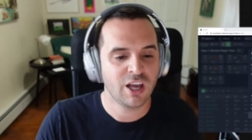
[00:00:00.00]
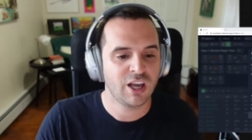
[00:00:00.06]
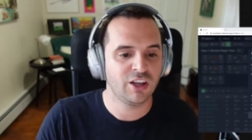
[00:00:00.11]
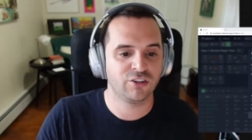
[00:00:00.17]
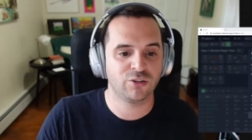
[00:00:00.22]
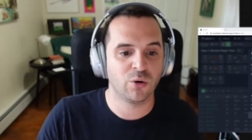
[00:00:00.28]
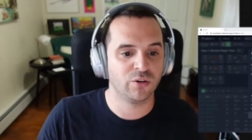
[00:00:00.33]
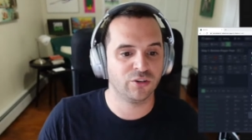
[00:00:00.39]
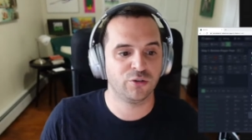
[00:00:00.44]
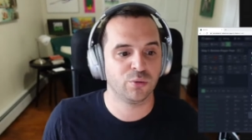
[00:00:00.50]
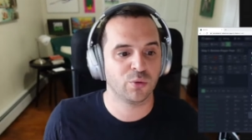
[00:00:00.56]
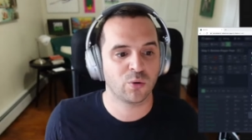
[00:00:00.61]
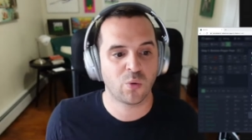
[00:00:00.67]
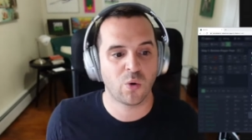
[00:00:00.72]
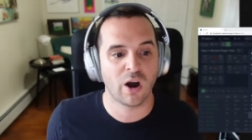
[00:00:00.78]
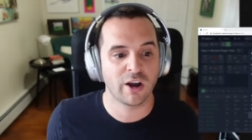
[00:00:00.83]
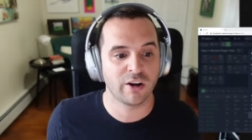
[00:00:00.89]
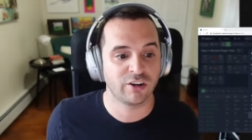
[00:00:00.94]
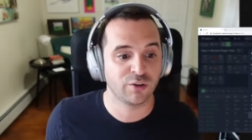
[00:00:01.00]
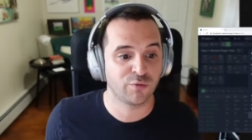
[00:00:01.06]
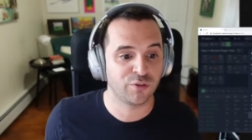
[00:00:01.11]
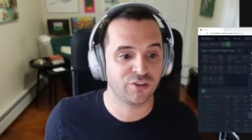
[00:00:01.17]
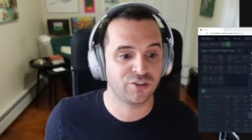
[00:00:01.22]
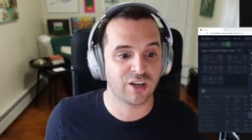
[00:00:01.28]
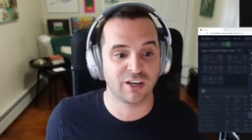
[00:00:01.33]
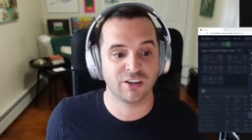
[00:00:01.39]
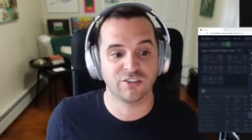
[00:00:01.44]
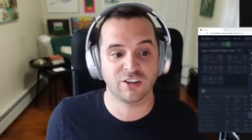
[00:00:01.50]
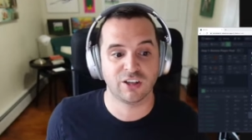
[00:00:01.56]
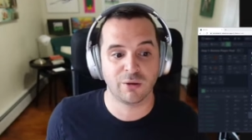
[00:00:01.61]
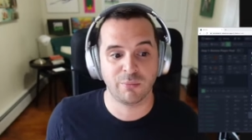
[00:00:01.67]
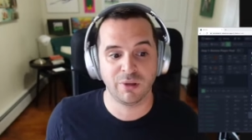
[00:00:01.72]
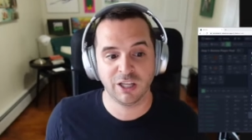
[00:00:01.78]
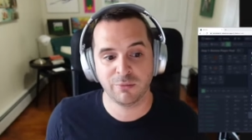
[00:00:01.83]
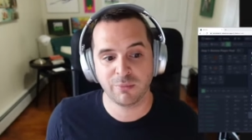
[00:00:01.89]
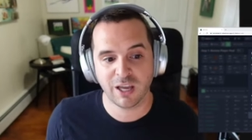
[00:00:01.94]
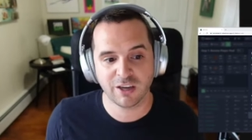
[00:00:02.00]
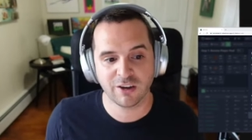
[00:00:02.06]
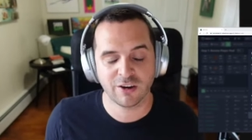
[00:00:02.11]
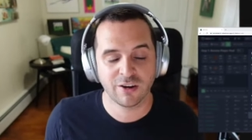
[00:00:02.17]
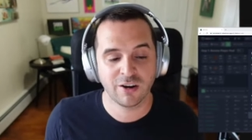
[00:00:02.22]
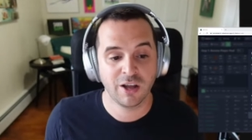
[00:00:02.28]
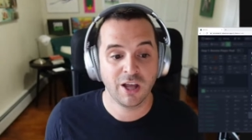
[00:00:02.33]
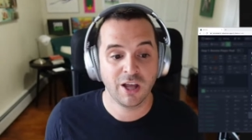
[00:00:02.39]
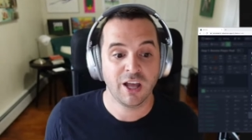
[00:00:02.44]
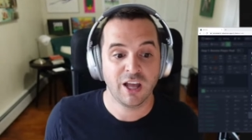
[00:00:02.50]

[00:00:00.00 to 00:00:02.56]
is going to require different settings than the Millie Maker,